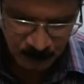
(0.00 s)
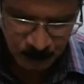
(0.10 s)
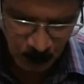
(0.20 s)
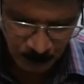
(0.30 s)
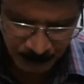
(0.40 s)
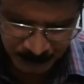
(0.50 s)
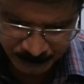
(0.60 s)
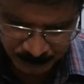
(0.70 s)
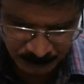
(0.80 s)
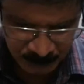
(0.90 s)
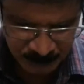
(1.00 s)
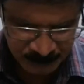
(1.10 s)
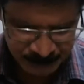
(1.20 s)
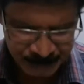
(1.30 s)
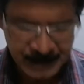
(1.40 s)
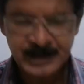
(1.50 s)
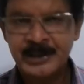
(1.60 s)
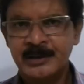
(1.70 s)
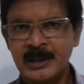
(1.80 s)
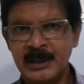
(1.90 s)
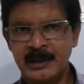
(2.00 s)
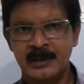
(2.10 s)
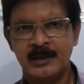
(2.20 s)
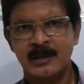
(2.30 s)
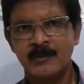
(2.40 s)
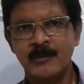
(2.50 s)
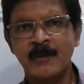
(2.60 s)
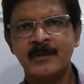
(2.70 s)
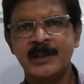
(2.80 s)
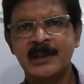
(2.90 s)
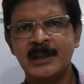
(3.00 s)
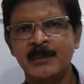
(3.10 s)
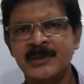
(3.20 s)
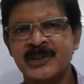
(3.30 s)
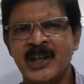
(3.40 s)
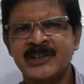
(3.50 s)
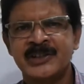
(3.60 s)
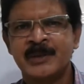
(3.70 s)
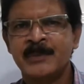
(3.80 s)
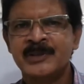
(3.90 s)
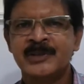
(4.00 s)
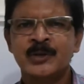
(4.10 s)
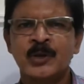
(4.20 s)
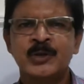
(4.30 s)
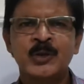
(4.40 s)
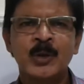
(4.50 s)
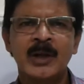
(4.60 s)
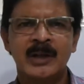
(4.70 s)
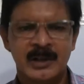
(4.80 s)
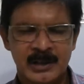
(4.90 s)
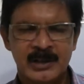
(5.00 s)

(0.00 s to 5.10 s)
Robert hesitatingly, waveringly means hesitating, means not sure.